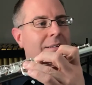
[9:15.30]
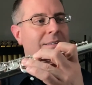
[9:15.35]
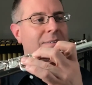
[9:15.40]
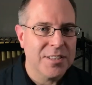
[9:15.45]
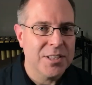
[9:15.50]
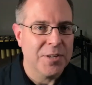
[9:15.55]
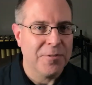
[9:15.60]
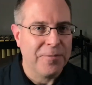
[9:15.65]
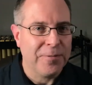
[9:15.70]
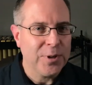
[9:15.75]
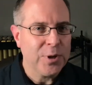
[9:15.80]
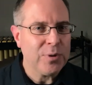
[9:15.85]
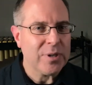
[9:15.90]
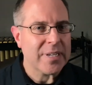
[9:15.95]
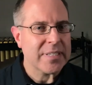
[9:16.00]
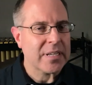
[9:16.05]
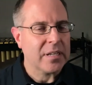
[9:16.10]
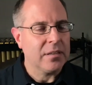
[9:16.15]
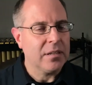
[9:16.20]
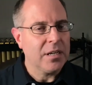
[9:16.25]
The flute
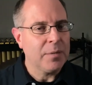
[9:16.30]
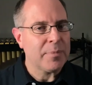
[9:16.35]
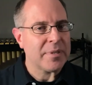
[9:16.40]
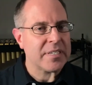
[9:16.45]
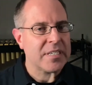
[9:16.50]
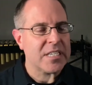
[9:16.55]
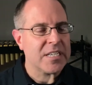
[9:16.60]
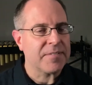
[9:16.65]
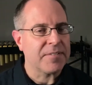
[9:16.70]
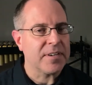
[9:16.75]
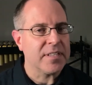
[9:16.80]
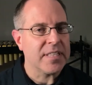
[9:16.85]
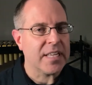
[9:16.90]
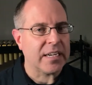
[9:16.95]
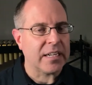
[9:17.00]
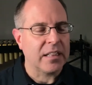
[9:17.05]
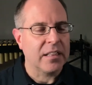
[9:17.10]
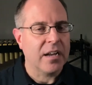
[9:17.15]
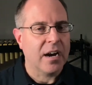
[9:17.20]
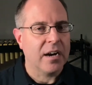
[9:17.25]
is a little bit different than
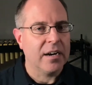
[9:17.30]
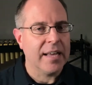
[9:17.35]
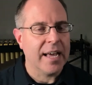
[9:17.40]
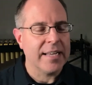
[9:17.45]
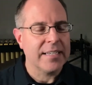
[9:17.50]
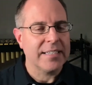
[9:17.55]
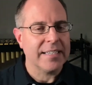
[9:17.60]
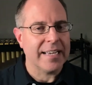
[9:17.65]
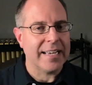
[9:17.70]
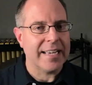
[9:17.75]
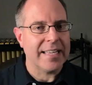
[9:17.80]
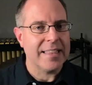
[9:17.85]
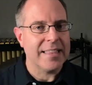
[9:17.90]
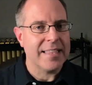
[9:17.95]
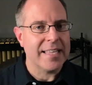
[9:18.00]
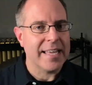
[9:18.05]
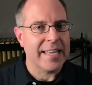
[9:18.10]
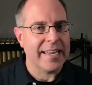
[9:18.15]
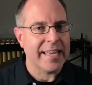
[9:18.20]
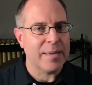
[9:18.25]
clarinet in
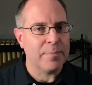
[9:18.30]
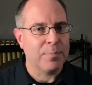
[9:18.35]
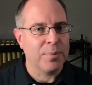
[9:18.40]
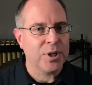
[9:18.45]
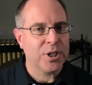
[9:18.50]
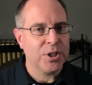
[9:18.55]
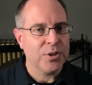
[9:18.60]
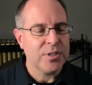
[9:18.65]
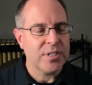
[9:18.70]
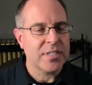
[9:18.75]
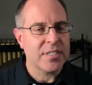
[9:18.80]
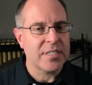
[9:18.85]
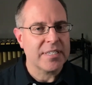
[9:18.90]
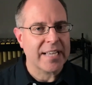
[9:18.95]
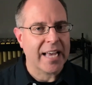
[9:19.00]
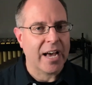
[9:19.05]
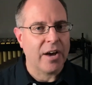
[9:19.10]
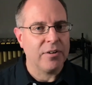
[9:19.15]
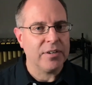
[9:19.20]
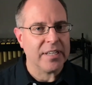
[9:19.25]
that it produces
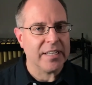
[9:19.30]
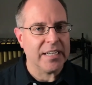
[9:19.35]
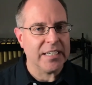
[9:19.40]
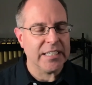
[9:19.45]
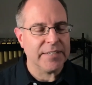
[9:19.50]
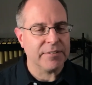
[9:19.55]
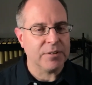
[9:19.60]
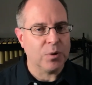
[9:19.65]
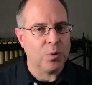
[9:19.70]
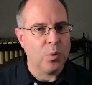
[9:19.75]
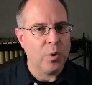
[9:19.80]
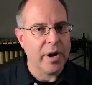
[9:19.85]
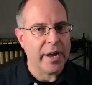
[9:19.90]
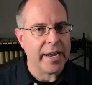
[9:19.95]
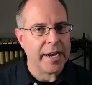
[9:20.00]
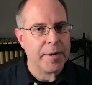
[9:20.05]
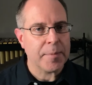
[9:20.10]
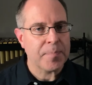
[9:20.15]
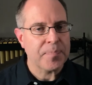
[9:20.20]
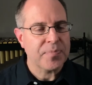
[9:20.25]
sound in a different
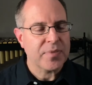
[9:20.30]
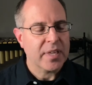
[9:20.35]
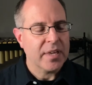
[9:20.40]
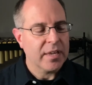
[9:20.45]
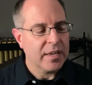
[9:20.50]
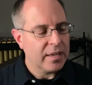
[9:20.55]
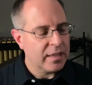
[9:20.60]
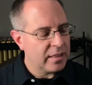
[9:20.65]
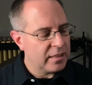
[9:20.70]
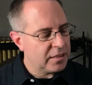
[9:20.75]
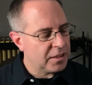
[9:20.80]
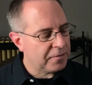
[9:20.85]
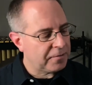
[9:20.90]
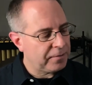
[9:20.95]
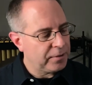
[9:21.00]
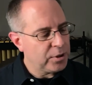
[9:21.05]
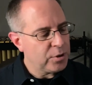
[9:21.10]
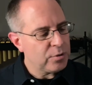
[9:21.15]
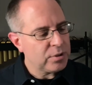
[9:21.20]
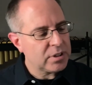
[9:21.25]
way. The
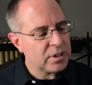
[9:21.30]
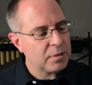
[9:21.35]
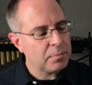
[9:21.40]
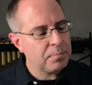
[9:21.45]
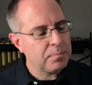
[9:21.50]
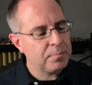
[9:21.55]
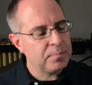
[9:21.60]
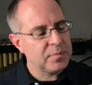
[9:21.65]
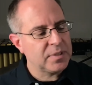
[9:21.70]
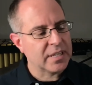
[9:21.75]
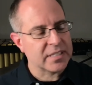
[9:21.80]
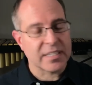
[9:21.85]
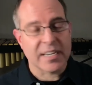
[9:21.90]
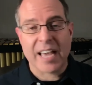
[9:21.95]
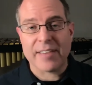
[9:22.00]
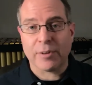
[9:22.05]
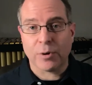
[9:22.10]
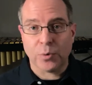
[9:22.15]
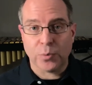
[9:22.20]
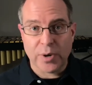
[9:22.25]
flute doesn't
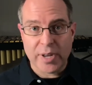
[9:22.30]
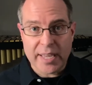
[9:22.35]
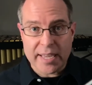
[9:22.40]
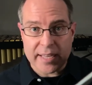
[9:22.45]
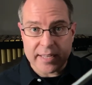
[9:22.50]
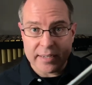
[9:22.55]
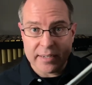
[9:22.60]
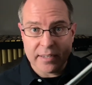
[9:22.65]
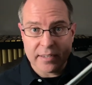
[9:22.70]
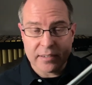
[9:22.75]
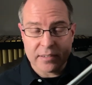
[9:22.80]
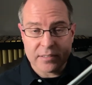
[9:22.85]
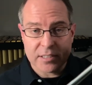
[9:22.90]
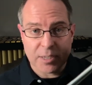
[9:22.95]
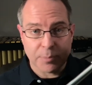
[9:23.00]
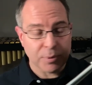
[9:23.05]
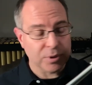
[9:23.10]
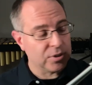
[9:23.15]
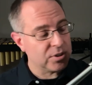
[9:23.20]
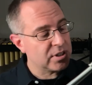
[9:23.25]
have a reed to
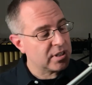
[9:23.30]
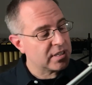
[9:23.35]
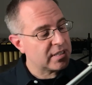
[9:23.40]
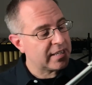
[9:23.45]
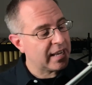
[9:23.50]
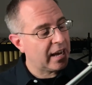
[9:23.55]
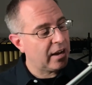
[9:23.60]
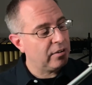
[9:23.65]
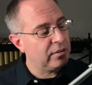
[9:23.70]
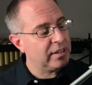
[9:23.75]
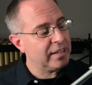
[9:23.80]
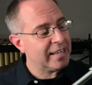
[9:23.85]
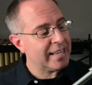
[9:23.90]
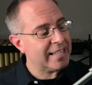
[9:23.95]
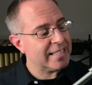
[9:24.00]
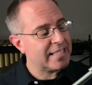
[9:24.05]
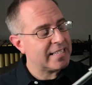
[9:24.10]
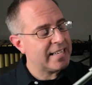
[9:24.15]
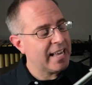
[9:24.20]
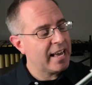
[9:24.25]
produce the sound.
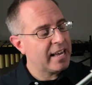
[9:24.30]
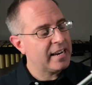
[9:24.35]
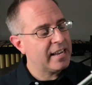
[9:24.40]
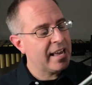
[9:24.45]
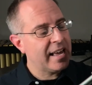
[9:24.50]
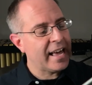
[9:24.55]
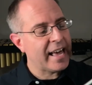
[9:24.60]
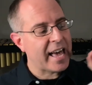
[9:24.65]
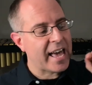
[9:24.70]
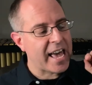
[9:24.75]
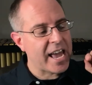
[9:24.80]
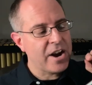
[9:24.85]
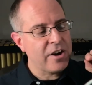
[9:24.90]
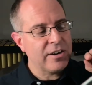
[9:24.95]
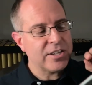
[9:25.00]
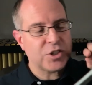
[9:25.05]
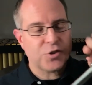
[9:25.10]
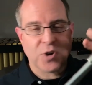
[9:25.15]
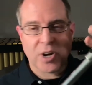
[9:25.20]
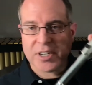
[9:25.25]
Instead, air
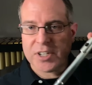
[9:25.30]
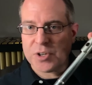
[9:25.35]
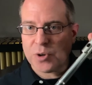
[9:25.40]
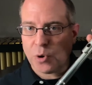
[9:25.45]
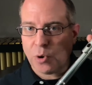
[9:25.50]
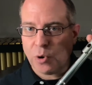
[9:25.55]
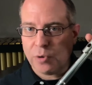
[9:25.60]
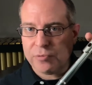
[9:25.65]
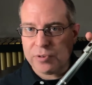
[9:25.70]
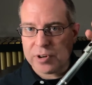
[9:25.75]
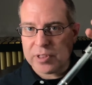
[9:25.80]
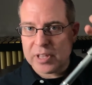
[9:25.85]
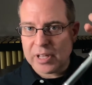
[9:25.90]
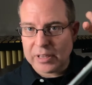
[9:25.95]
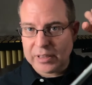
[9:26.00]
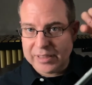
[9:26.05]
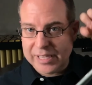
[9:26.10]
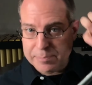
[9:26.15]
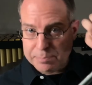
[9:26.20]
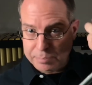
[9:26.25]
is directed over the
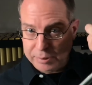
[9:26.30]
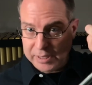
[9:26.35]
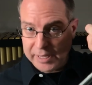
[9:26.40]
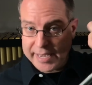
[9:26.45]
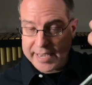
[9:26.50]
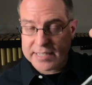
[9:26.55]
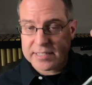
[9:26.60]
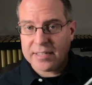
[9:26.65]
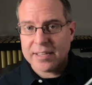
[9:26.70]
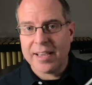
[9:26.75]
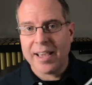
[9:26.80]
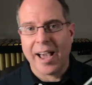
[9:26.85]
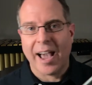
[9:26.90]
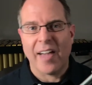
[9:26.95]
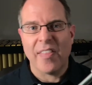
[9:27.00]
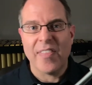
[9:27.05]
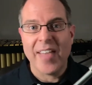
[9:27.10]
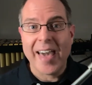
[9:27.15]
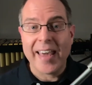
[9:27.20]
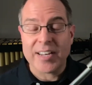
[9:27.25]
lip plate,
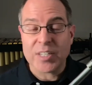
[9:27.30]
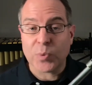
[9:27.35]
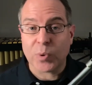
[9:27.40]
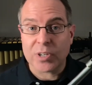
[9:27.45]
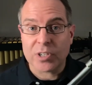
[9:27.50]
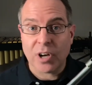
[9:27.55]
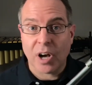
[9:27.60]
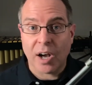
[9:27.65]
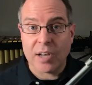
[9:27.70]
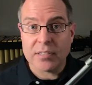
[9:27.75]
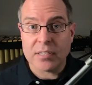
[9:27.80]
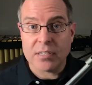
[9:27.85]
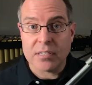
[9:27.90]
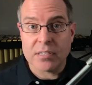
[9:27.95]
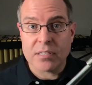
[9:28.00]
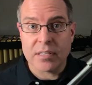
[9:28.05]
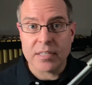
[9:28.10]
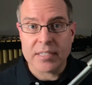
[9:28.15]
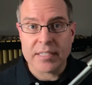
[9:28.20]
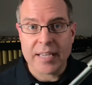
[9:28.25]
and that is what causes
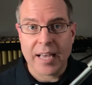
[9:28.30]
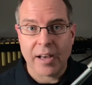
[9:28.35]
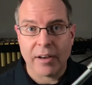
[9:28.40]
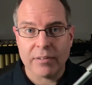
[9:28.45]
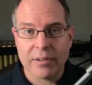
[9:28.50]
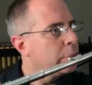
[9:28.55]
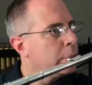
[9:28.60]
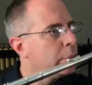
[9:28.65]
the sound.